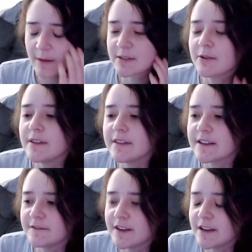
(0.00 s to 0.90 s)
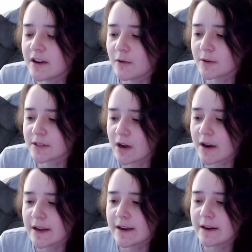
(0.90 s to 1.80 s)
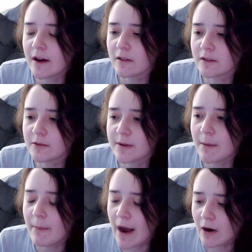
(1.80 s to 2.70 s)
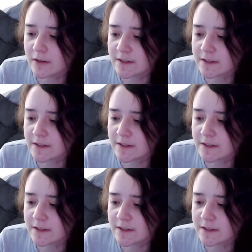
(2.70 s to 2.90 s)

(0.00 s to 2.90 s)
So in this video, we're talking a little bit about